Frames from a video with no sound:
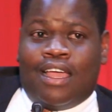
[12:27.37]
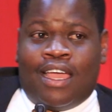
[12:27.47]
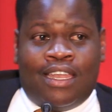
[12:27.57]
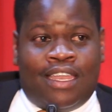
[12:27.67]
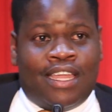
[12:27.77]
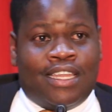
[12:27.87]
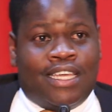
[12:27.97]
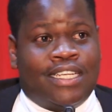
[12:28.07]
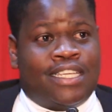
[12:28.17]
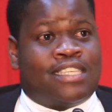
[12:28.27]
And then
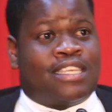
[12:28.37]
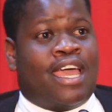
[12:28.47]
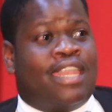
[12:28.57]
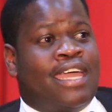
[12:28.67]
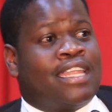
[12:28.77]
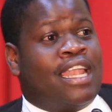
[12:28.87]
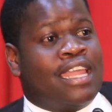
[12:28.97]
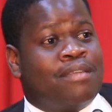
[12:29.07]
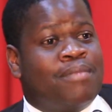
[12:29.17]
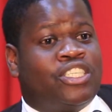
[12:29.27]
he decided,
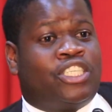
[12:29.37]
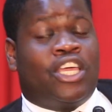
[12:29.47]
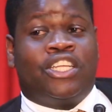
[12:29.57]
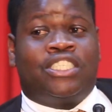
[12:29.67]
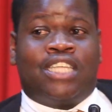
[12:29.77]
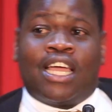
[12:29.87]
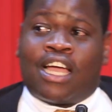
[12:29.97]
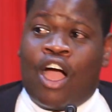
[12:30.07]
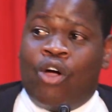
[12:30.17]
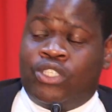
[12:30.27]
let me change the
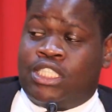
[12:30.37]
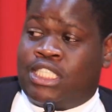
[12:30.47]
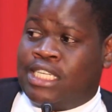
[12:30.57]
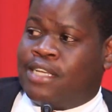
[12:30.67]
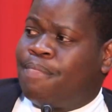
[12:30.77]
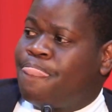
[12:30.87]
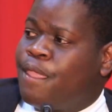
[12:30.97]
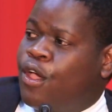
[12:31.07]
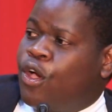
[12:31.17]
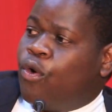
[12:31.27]
country.
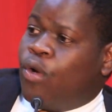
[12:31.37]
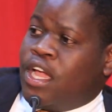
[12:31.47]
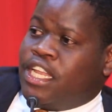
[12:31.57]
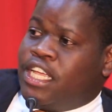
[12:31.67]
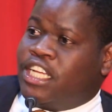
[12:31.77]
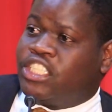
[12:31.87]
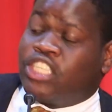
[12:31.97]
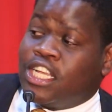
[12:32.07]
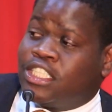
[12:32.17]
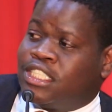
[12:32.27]
When he
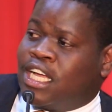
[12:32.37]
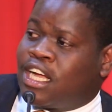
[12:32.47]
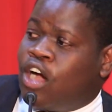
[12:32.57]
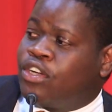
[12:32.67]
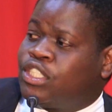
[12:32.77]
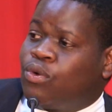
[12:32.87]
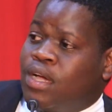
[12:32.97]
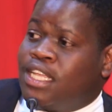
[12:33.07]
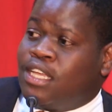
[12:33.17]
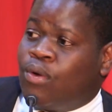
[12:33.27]
changed the country,
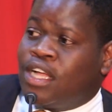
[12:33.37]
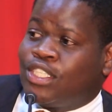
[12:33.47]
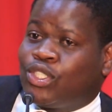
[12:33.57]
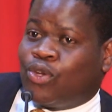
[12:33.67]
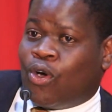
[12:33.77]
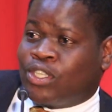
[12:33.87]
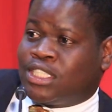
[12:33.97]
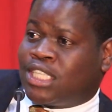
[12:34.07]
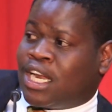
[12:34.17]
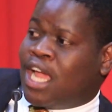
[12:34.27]
when he went to
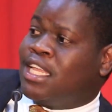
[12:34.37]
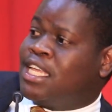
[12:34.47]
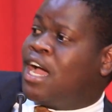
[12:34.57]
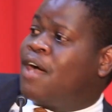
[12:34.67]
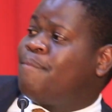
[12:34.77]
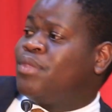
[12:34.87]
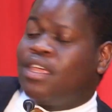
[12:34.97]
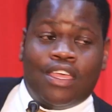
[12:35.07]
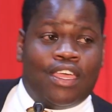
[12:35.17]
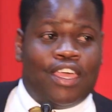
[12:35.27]
Australia,
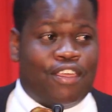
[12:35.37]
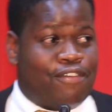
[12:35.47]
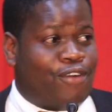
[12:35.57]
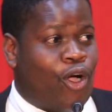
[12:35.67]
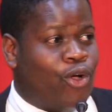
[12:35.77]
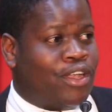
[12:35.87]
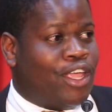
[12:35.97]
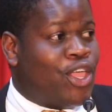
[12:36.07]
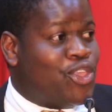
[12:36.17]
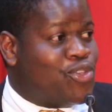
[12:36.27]
he found
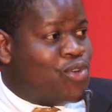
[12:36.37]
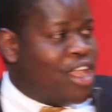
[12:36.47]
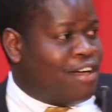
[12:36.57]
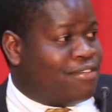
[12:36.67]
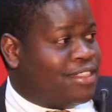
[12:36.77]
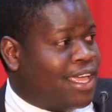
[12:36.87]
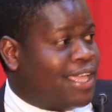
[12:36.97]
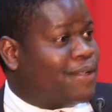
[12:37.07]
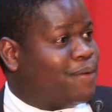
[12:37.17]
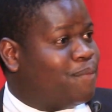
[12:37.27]
a new love
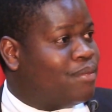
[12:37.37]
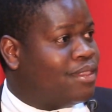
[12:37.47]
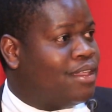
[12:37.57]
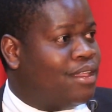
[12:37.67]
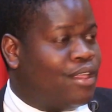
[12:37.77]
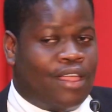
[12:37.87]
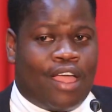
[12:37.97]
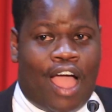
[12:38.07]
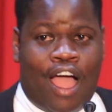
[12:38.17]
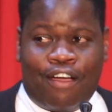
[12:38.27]
there.
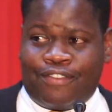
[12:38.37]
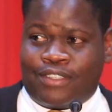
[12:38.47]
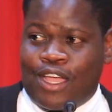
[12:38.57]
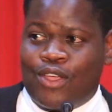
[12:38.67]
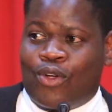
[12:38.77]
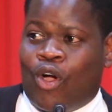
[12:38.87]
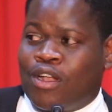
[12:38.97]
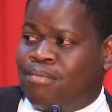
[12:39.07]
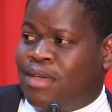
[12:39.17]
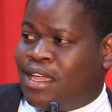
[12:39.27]
After he
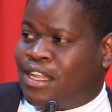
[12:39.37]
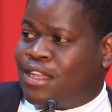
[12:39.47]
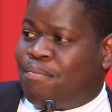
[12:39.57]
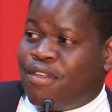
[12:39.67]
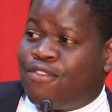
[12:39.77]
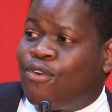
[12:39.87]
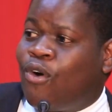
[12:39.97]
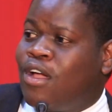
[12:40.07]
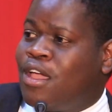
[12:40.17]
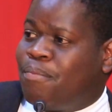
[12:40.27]
got married,
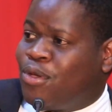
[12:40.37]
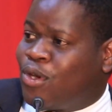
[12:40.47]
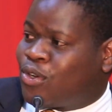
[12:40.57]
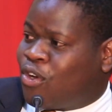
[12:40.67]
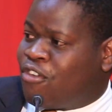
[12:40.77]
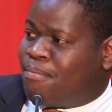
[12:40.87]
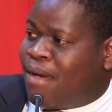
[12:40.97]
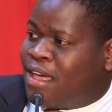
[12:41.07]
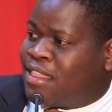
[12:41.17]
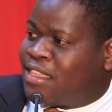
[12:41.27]
before a period of
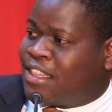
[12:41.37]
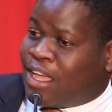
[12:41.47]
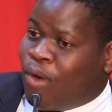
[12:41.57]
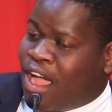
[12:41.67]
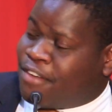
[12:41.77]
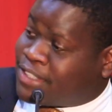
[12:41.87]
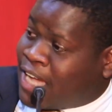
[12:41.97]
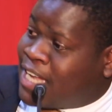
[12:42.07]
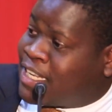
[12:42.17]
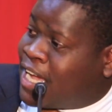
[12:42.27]
month, the wife
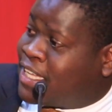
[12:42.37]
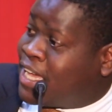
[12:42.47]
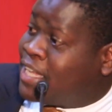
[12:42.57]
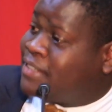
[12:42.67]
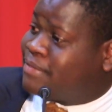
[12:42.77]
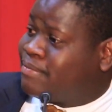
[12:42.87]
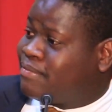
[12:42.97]
died again.